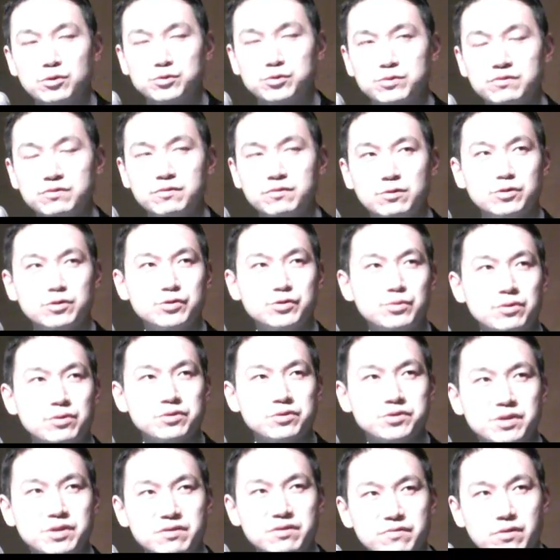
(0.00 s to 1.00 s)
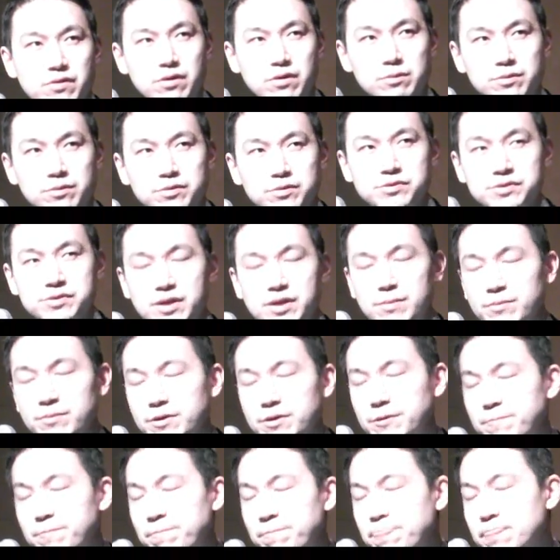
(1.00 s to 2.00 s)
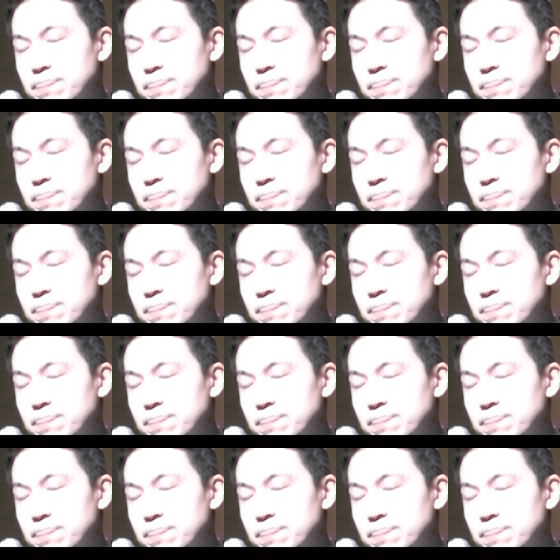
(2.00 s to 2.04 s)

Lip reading: refer to our safe harbor statement.